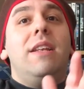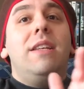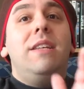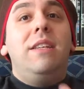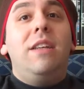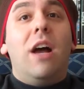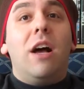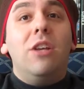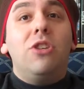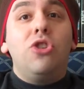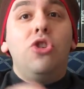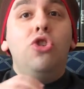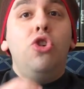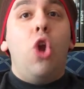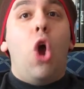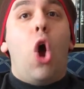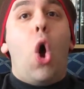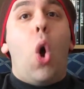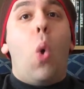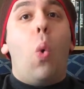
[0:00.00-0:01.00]
does
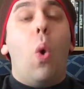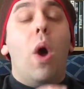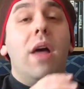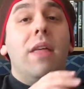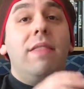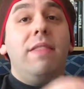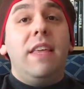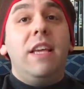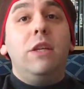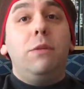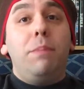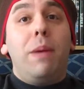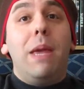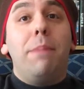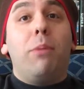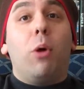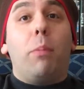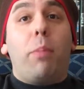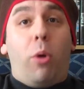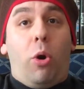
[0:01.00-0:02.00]
know these
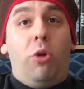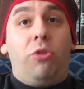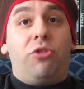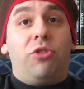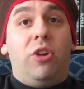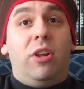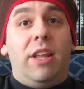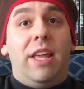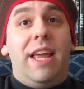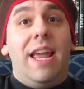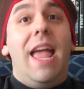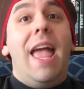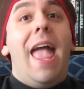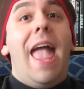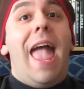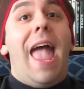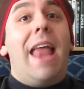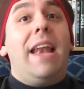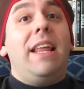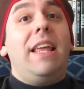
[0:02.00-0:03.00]
people personally,
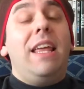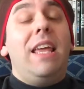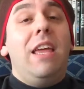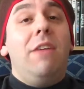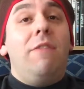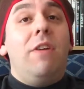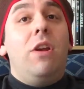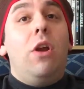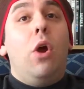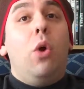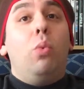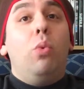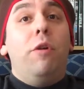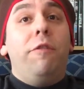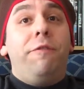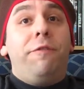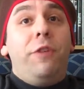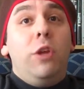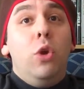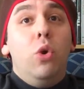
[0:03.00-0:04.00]
and even
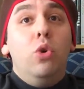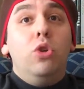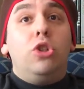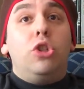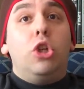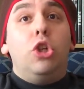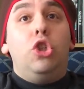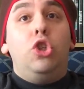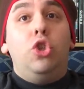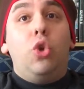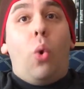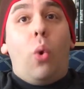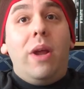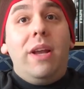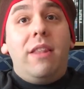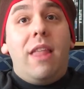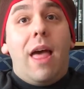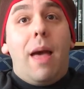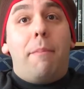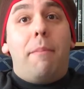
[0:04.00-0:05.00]
refused to
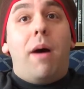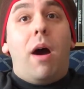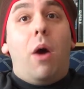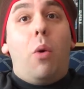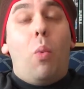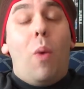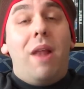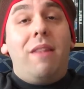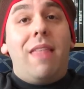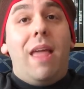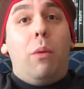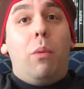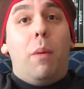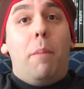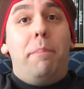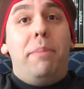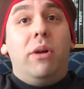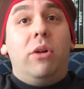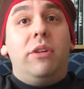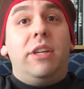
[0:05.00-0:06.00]
join them when they were
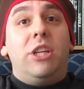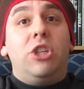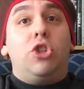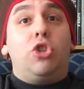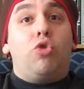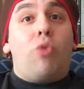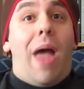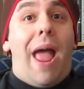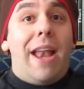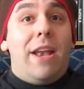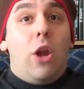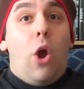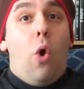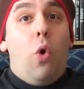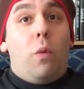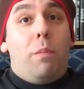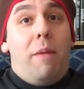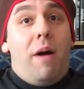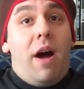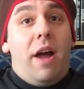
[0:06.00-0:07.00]
building Stratton
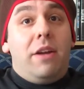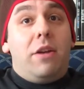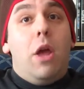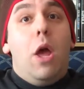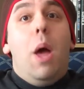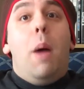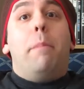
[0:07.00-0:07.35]
Oakmont.